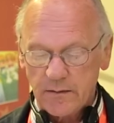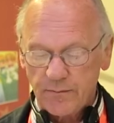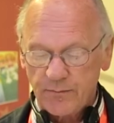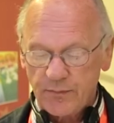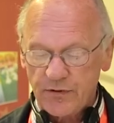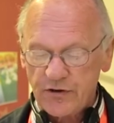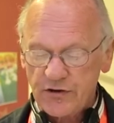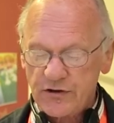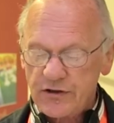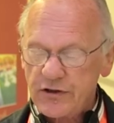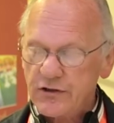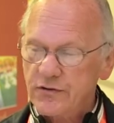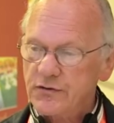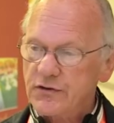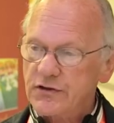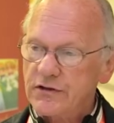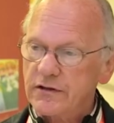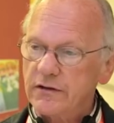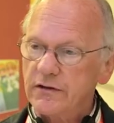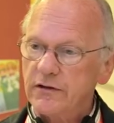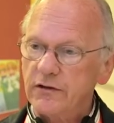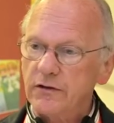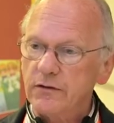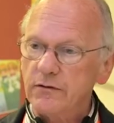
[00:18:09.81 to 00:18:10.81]

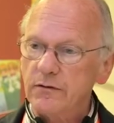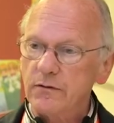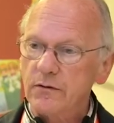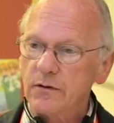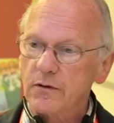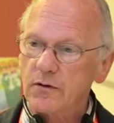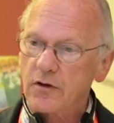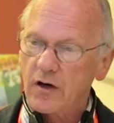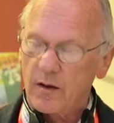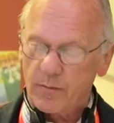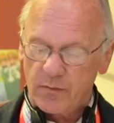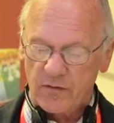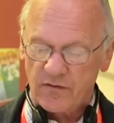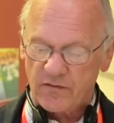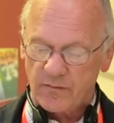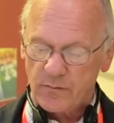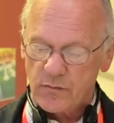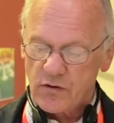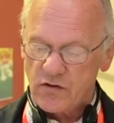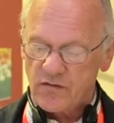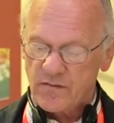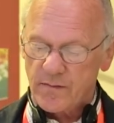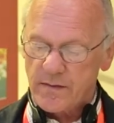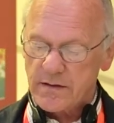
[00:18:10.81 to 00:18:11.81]
produced a new crop of
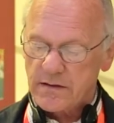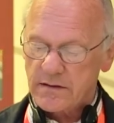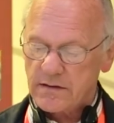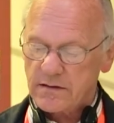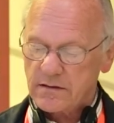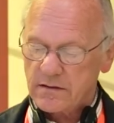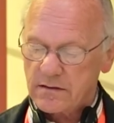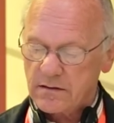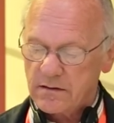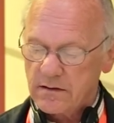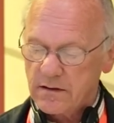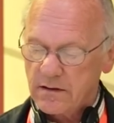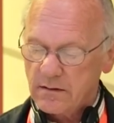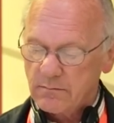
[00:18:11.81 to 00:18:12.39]
movements,